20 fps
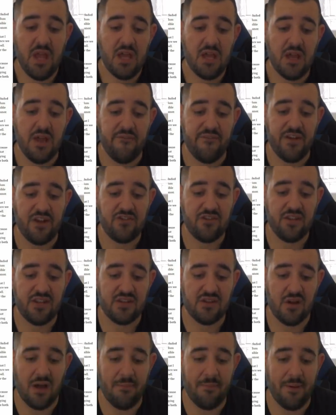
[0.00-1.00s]
Eventually, as
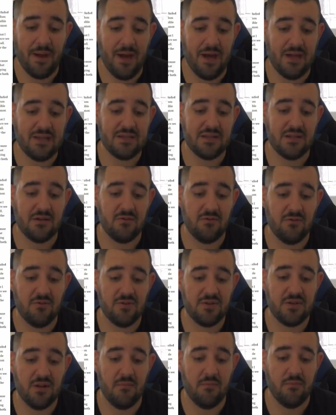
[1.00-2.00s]
time passed, the
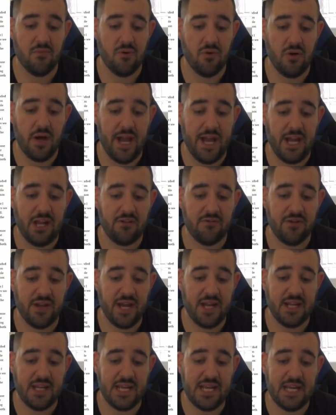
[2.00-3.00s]
calls got more angry
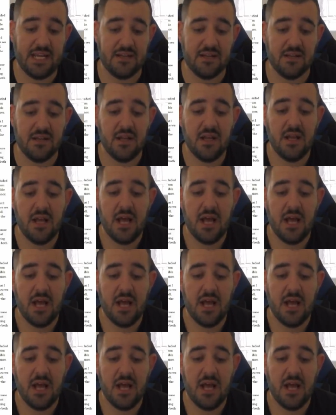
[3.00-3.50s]
and heated.